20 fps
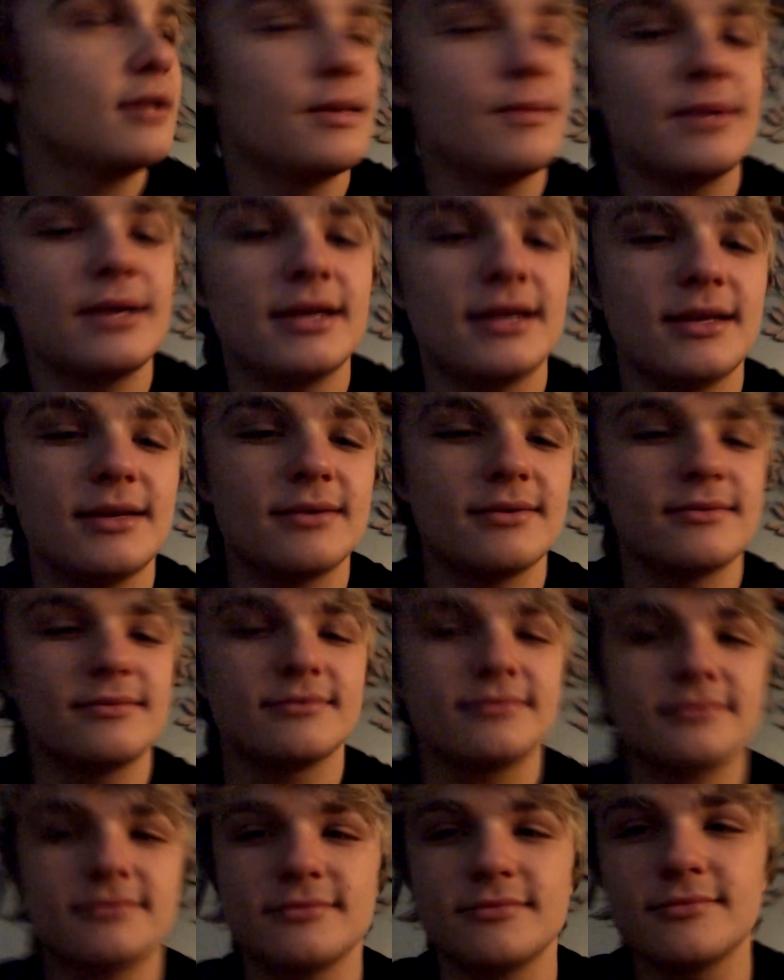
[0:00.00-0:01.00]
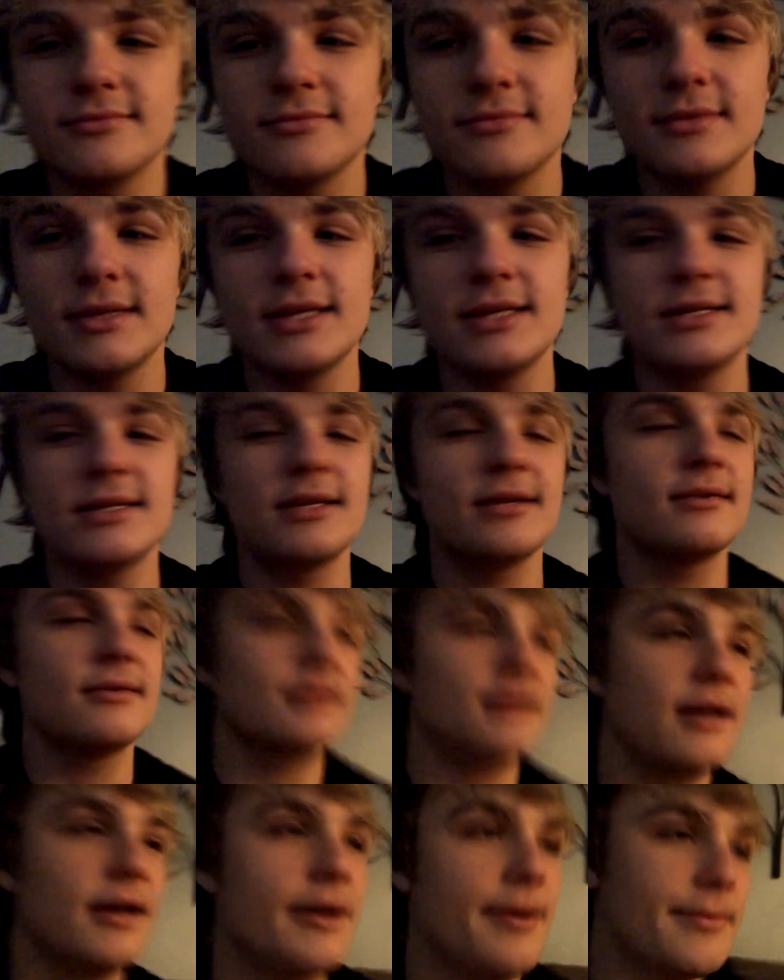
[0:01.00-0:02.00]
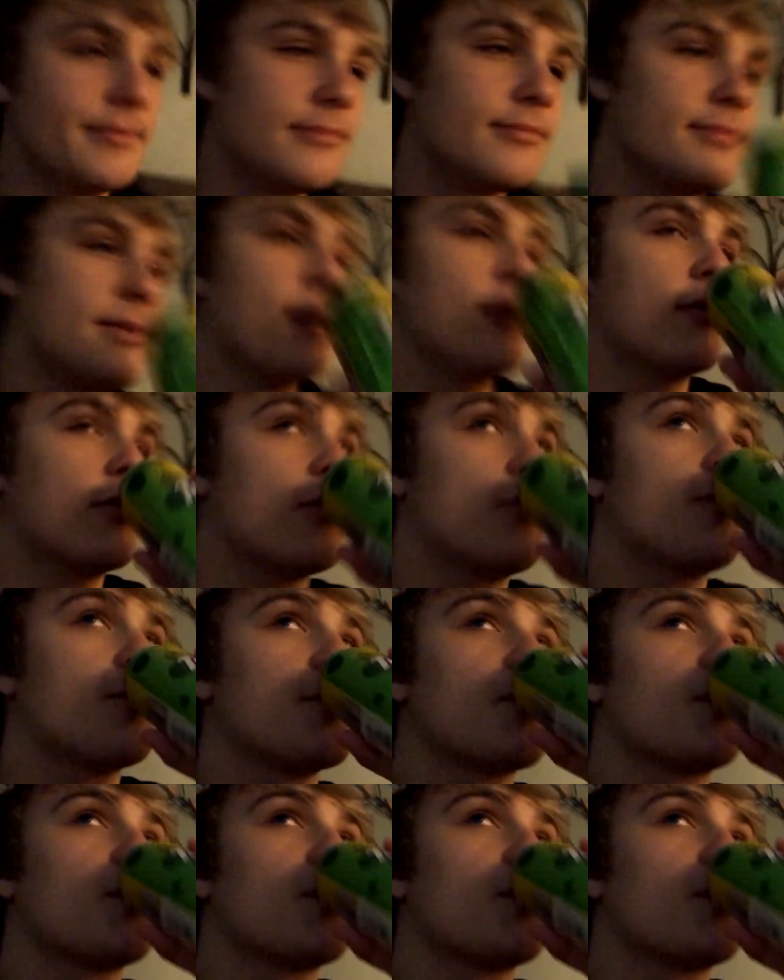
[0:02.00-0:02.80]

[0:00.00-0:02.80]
I mean, he's, yeah, I don't know.